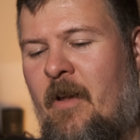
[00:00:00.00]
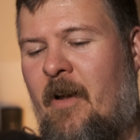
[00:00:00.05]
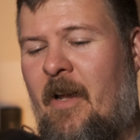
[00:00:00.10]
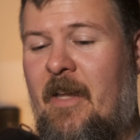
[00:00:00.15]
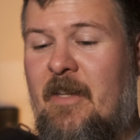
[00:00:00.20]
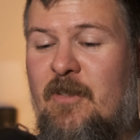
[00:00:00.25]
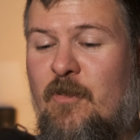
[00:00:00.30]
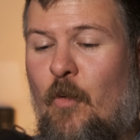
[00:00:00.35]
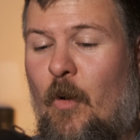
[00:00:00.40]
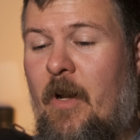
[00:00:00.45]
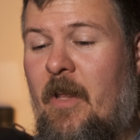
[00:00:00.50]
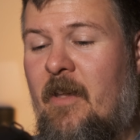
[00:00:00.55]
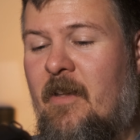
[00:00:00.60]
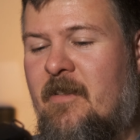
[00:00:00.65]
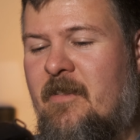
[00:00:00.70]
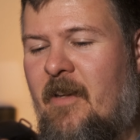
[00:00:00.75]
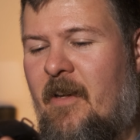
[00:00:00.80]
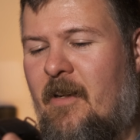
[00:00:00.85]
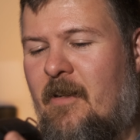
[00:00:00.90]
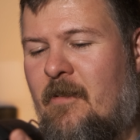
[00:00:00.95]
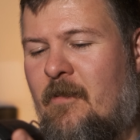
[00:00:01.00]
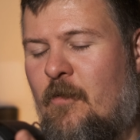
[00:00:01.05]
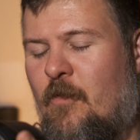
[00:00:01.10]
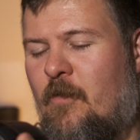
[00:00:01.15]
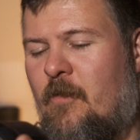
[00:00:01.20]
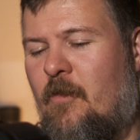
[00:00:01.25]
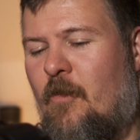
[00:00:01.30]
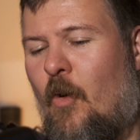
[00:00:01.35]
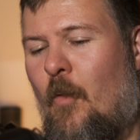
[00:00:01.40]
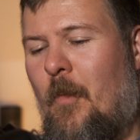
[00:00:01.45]
I guess 20. It's like
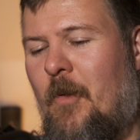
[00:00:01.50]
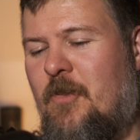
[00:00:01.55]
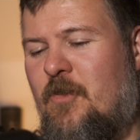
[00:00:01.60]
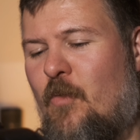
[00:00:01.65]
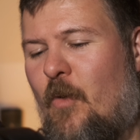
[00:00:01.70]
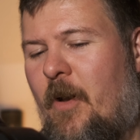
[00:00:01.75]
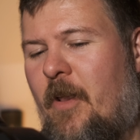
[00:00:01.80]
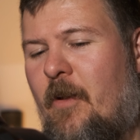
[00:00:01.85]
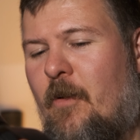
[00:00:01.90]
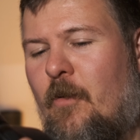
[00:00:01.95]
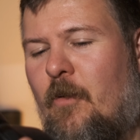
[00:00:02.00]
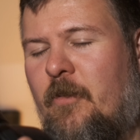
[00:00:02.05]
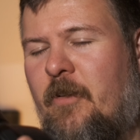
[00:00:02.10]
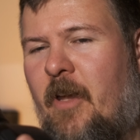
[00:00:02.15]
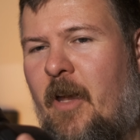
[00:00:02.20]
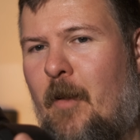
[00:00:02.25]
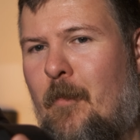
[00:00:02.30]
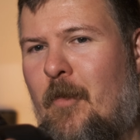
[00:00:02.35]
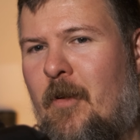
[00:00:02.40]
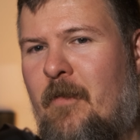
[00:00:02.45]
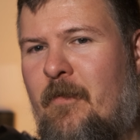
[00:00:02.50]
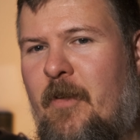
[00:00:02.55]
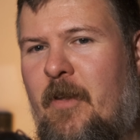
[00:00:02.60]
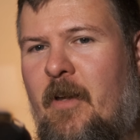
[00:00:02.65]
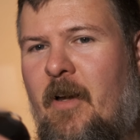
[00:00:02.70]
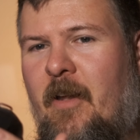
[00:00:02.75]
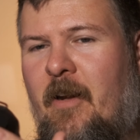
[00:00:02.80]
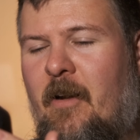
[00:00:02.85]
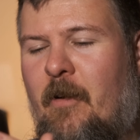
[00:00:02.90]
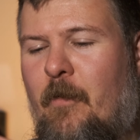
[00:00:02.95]
almost 20-year-old camera if you
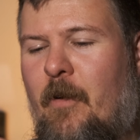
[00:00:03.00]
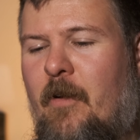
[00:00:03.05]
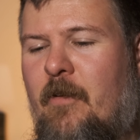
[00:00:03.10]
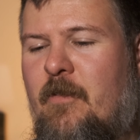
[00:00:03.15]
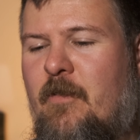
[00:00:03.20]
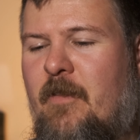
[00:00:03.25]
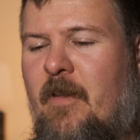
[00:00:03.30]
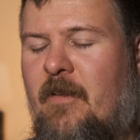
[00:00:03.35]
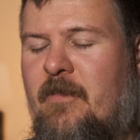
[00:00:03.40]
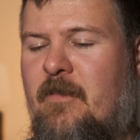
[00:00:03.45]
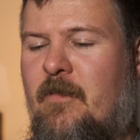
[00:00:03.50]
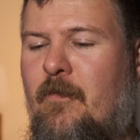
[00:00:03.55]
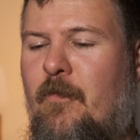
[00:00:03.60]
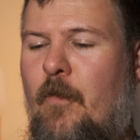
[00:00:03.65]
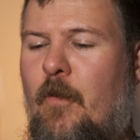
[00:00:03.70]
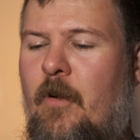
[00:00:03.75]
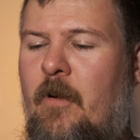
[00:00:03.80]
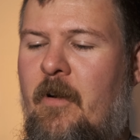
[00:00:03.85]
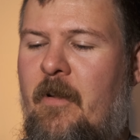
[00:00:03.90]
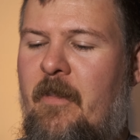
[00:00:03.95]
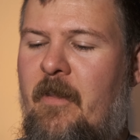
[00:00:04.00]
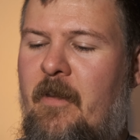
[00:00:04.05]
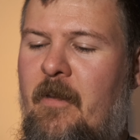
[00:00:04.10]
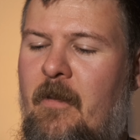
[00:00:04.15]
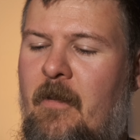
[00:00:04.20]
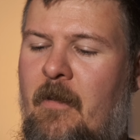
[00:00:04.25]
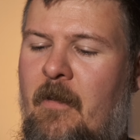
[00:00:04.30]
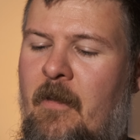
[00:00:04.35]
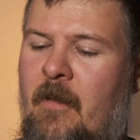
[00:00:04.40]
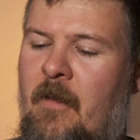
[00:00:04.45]
got it around 2004, I think.
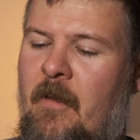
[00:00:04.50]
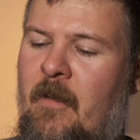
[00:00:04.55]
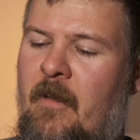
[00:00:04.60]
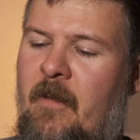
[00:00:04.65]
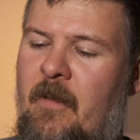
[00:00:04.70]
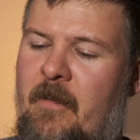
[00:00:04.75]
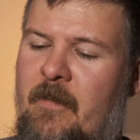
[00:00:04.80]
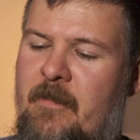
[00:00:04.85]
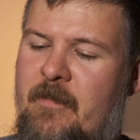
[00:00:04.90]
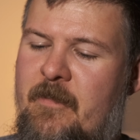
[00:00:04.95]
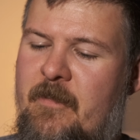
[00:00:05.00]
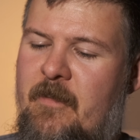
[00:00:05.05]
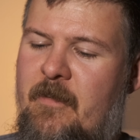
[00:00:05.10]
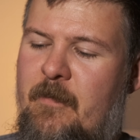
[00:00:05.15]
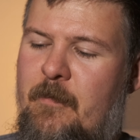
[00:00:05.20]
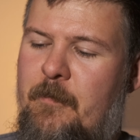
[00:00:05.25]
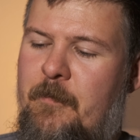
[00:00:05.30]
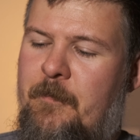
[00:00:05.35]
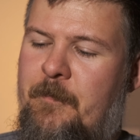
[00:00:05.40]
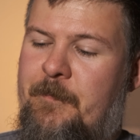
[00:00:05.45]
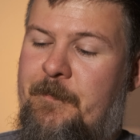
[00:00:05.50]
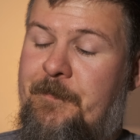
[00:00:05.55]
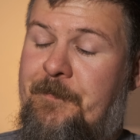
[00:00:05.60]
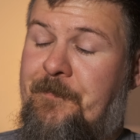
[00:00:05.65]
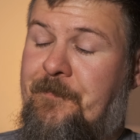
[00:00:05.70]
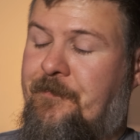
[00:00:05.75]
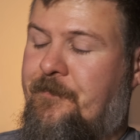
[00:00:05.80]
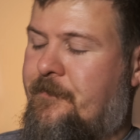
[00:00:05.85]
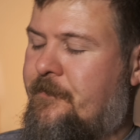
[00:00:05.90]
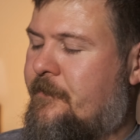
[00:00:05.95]
So
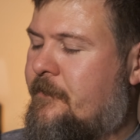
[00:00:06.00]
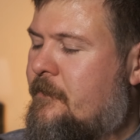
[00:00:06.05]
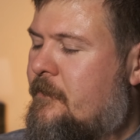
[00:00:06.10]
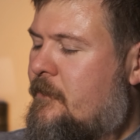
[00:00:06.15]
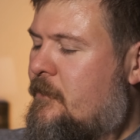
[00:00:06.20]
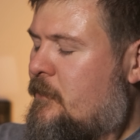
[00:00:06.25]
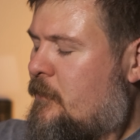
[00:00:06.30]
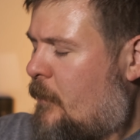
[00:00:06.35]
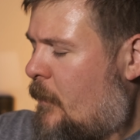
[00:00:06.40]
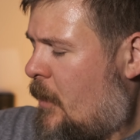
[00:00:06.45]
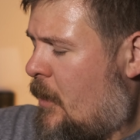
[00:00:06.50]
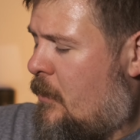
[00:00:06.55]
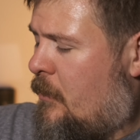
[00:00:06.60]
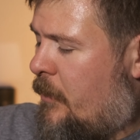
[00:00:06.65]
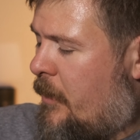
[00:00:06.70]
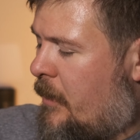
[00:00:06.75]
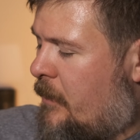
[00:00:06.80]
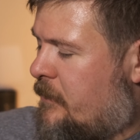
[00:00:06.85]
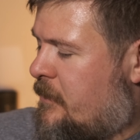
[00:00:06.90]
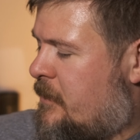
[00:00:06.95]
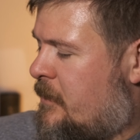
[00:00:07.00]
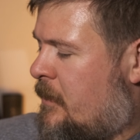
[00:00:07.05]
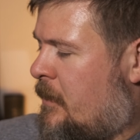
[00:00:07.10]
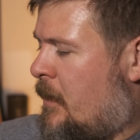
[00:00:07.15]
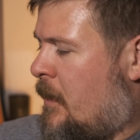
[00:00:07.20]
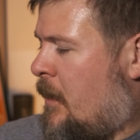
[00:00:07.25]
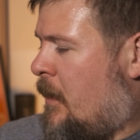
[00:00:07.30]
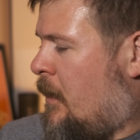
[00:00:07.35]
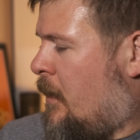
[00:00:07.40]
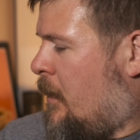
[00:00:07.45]
who knows?
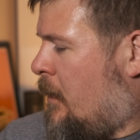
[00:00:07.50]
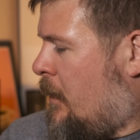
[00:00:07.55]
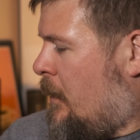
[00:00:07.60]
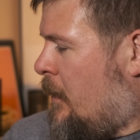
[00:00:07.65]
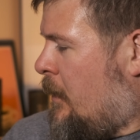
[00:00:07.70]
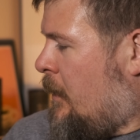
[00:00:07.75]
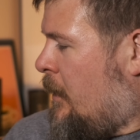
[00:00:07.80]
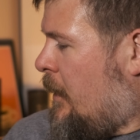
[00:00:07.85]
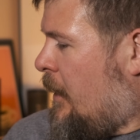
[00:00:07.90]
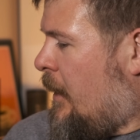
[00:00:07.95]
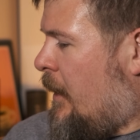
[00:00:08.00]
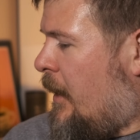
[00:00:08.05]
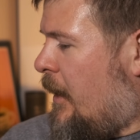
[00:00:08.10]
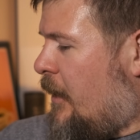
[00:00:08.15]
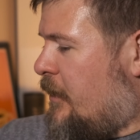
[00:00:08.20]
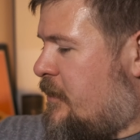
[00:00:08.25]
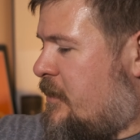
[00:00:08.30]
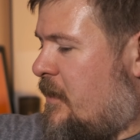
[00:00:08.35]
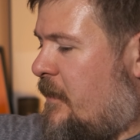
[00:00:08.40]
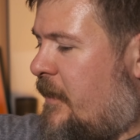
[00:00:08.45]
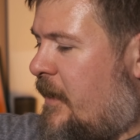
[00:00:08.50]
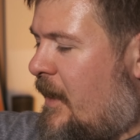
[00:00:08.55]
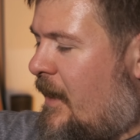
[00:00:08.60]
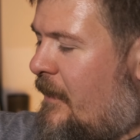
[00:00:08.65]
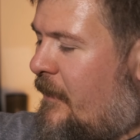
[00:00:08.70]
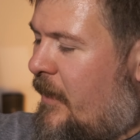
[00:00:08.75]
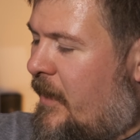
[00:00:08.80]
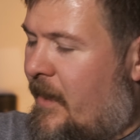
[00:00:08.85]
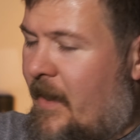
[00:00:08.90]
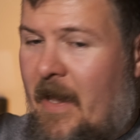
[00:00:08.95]
And I also even
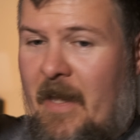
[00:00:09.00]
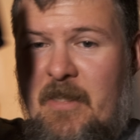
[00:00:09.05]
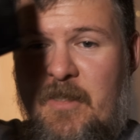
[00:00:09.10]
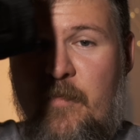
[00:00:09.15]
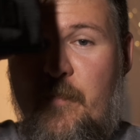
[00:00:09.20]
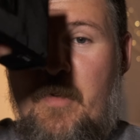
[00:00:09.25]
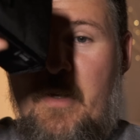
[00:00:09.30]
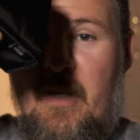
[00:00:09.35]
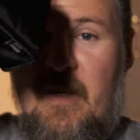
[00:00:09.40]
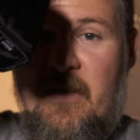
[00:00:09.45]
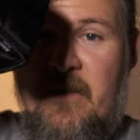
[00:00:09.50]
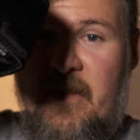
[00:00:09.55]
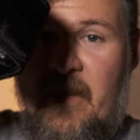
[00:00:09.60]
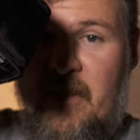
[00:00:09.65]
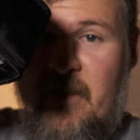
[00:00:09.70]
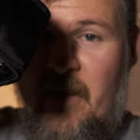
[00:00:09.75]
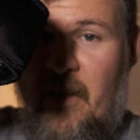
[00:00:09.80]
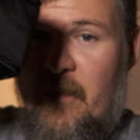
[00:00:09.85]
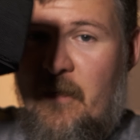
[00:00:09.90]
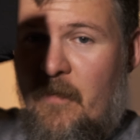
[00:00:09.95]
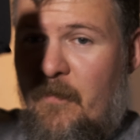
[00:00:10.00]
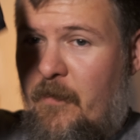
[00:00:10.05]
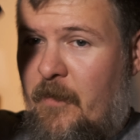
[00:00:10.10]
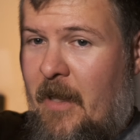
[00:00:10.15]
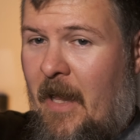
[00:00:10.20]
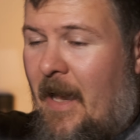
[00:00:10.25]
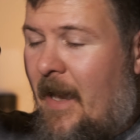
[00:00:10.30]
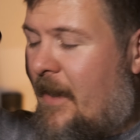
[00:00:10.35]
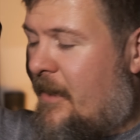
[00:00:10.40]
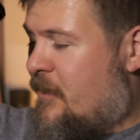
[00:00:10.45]
have a SB 600
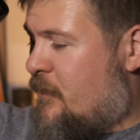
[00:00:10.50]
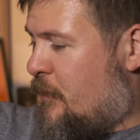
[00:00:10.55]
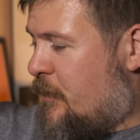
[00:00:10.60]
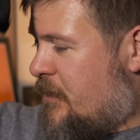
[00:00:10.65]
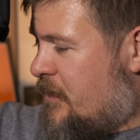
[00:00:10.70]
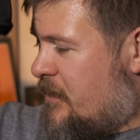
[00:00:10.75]
flash, which